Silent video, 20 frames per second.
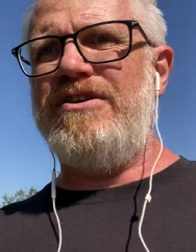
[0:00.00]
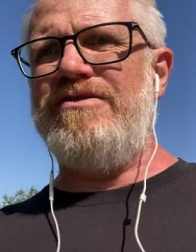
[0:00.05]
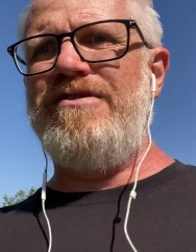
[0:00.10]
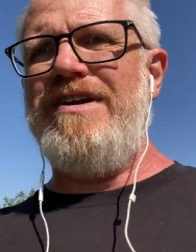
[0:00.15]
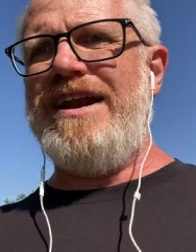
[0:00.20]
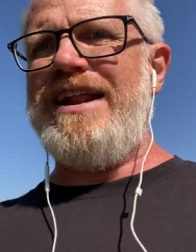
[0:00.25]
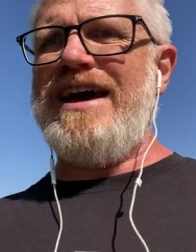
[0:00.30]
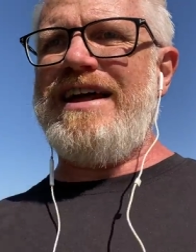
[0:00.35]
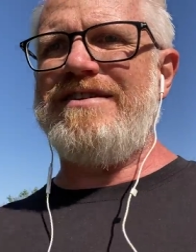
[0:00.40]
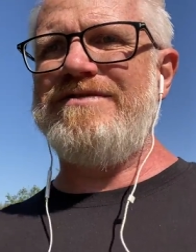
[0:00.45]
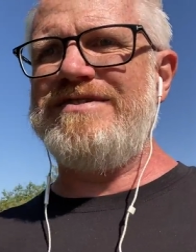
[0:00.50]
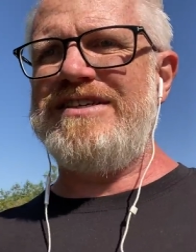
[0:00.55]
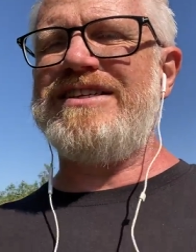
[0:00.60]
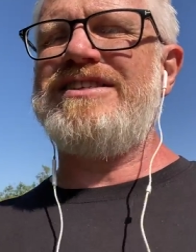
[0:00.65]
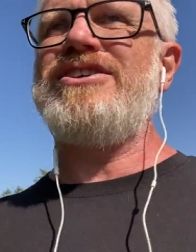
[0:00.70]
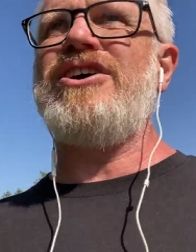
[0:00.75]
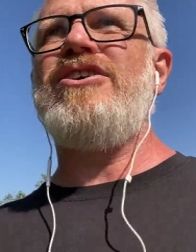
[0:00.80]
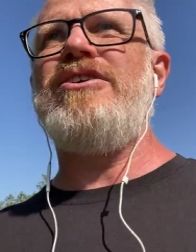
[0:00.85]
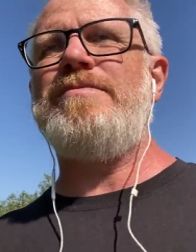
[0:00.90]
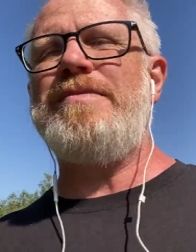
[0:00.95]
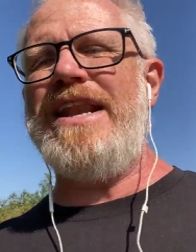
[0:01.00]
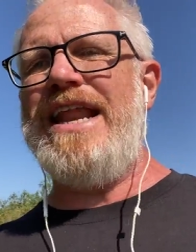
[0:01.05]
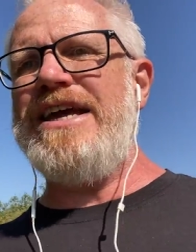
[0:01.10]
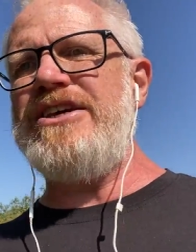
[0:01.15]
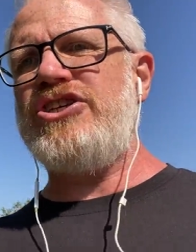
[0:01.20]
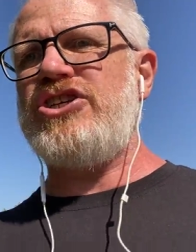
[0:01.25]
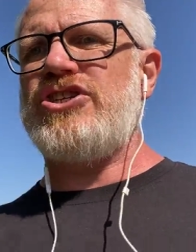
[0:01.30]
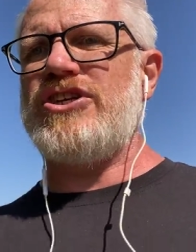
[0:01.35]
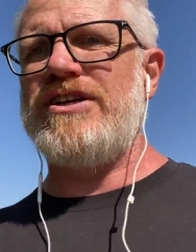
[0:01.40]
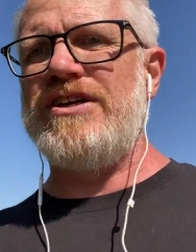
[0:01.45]
to run out of
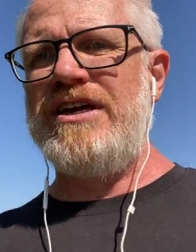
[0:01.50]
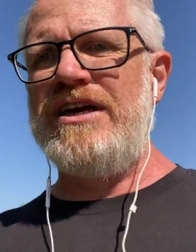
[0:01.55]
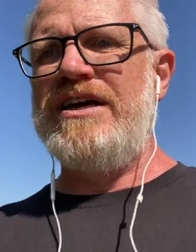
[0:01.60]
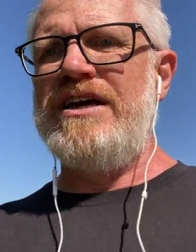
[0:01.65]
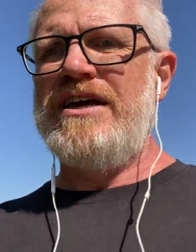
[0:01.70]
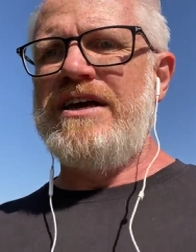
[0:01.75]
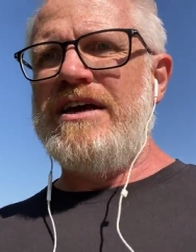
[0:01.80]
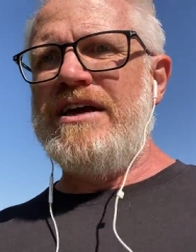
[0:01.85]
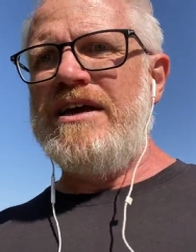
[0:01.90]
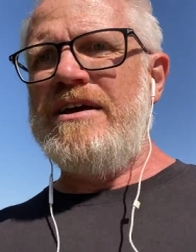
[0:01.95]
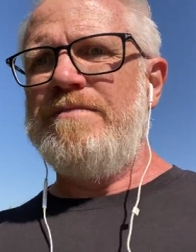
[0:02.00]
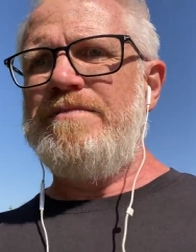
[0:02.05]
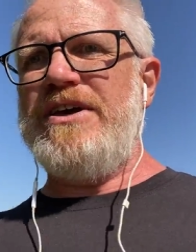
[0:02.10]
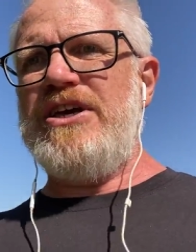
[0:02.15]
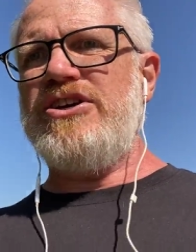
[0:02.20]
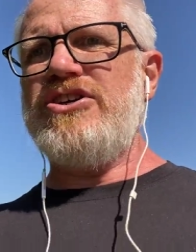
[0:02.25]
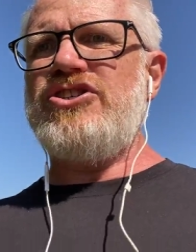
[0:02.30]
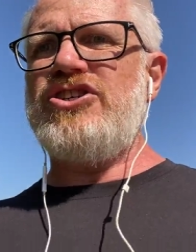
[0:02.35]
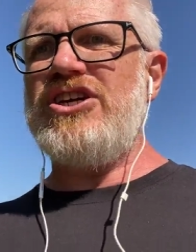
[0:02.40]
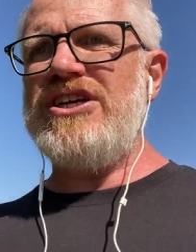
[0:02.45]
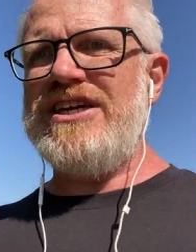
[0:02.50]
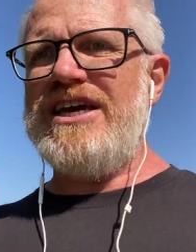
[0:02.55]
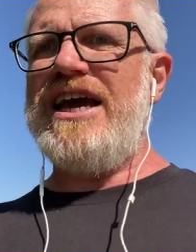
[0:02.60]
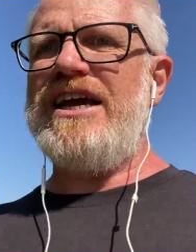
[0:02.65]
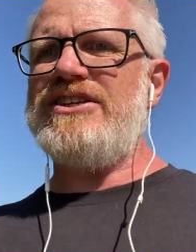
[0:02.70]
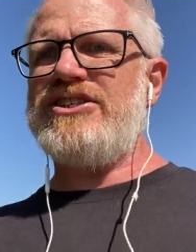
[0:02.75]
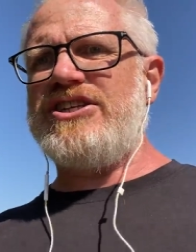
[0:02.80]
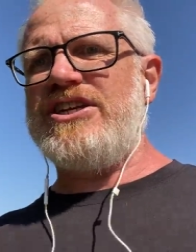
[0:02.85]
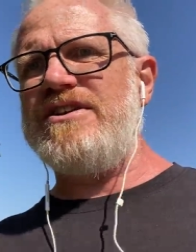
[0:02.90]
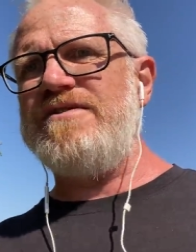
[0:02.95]
determination because you're
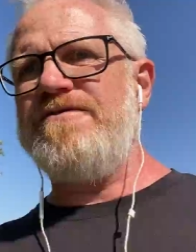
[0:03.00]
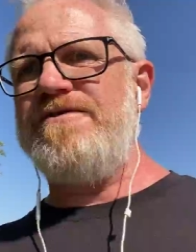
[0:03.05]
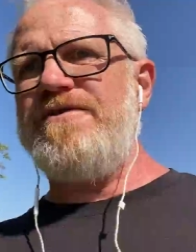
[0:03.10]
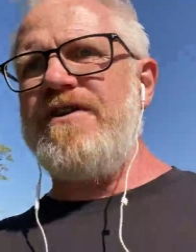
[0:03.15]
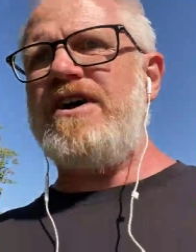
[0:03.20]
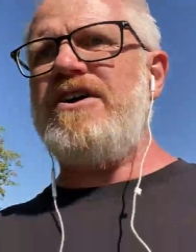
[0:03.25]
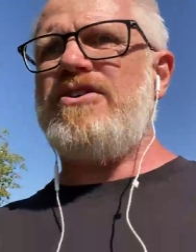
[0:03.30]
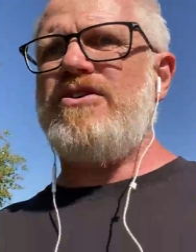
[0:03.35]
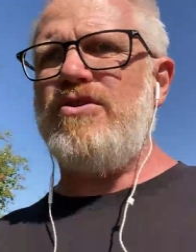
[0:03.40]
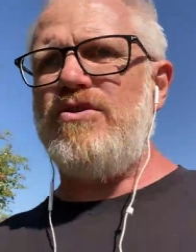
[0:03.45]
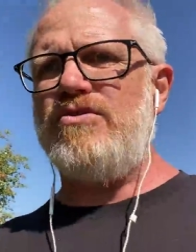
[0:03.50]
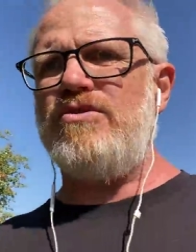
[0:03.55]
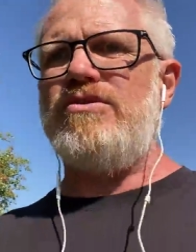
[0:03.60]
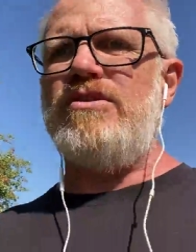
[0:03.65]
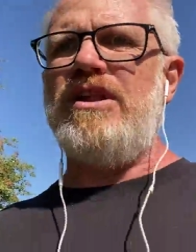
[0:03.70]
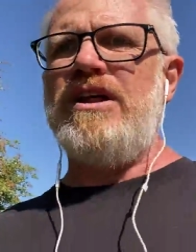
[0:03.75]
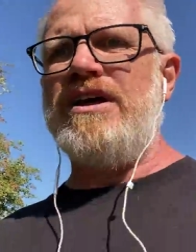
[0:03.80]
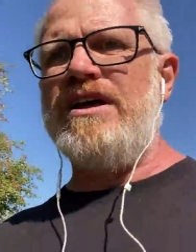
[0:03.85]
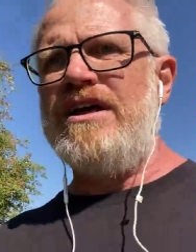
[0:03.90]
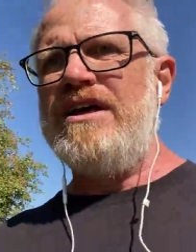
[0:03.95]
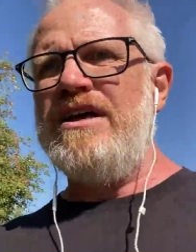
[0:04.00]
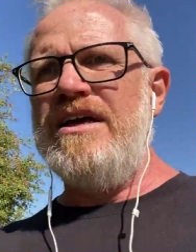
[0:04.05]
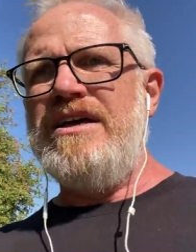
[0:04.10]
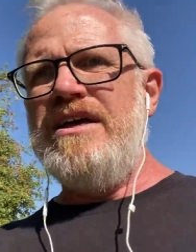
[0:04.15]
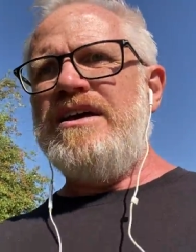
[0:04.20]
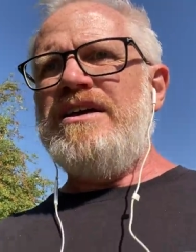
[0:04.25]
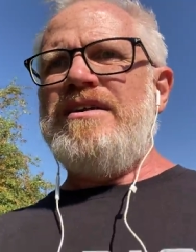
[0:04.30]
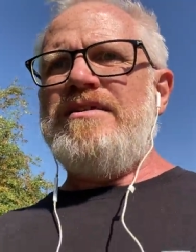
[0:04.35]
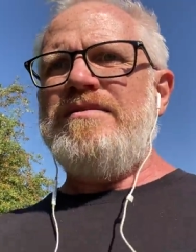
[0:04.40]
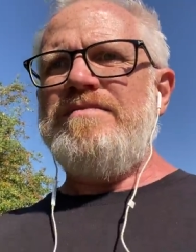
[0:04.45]
catching fuck all
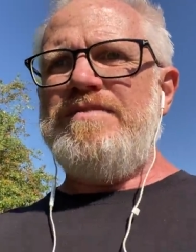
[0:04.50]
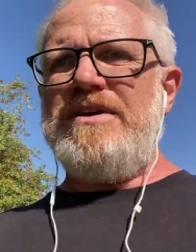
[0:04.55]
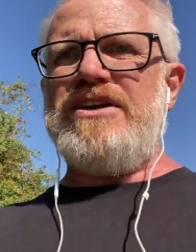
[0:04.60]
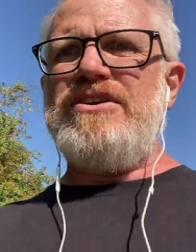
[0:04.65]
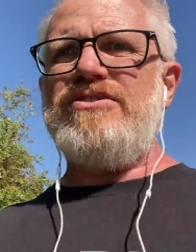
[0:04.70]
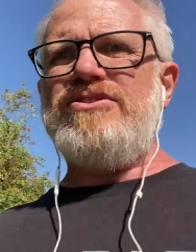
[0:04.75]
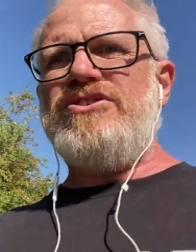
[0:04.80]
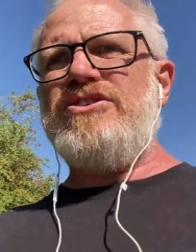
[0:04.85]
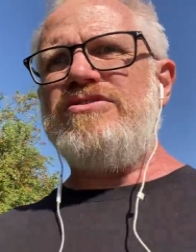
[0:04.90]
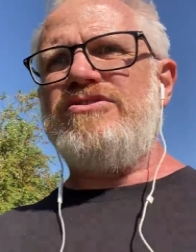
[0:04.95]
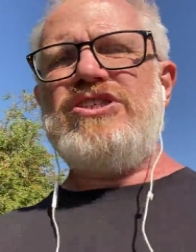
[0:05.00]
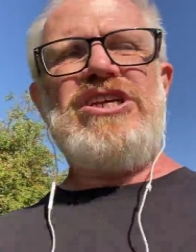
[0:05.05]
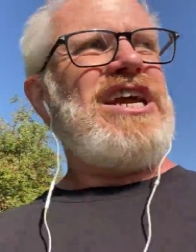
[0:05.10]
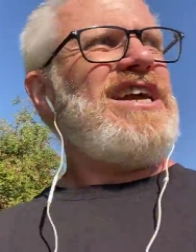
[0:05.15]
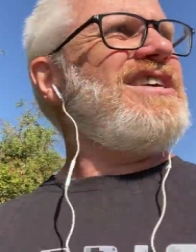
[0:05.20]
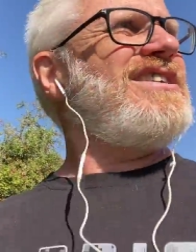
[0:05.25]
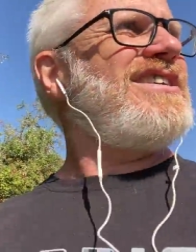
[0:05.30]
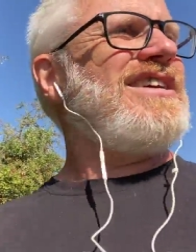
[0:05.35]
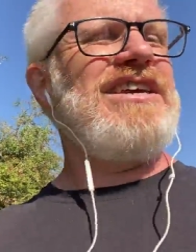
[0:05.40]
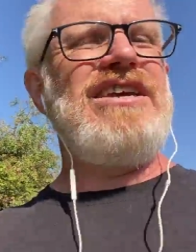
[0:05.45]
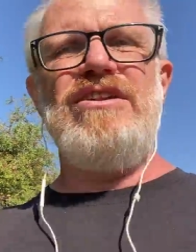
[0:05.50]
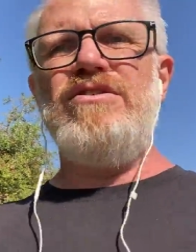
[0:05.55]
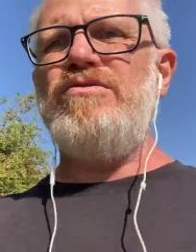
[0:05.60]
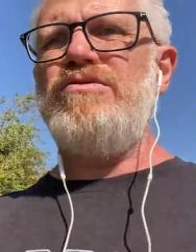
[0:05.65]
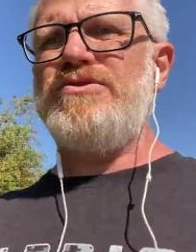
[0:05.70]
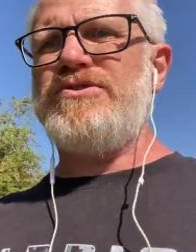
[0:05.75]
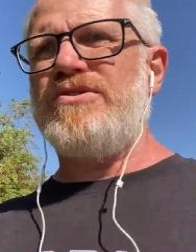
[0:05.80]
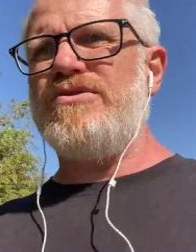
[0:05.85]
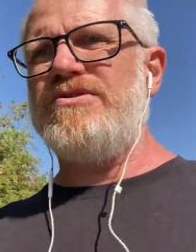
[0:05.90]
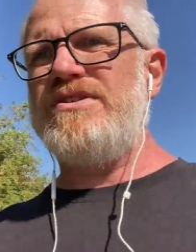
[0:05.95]
because you're chasing in all
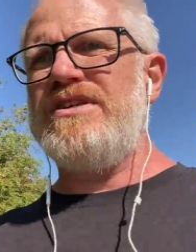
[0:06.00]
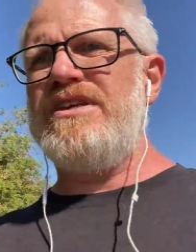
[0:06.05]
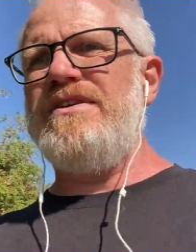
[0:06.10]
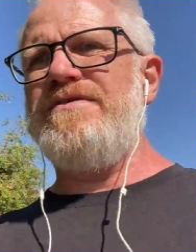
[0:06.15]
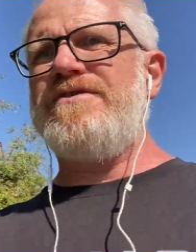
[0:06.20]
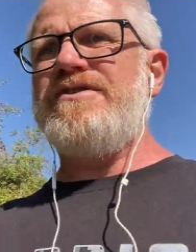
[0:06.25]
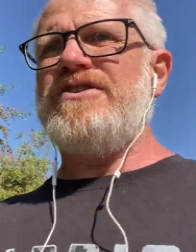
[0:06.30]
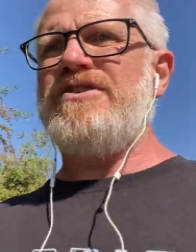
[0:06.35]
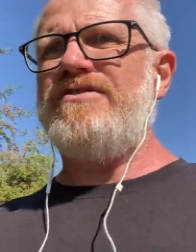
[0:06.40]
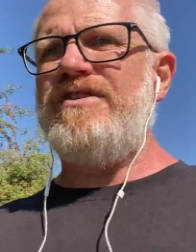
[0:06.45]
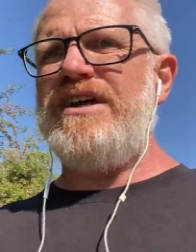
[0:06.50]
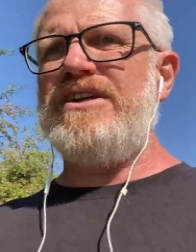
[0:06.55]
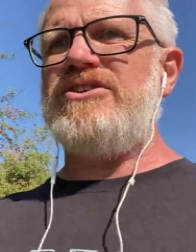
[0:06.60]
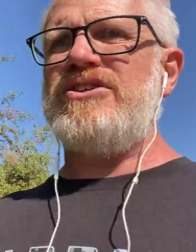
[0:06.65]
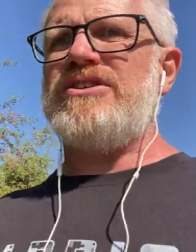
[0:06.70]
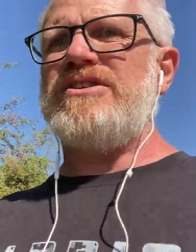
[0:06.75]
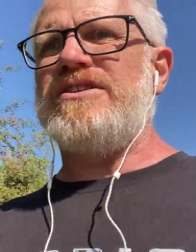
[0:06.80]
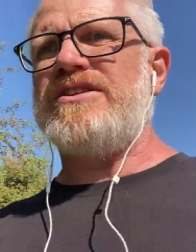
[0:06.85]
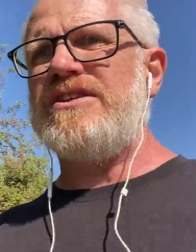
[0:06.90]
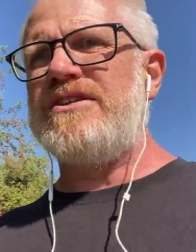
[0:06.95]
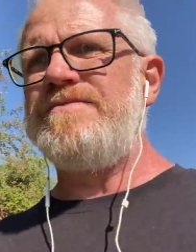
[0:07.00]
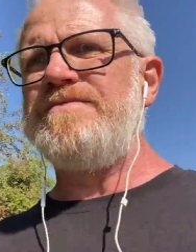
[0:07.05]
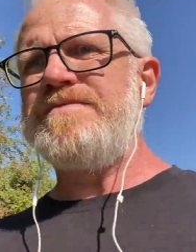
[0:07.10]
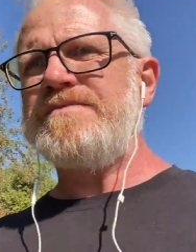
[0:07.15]
sorts of different directions.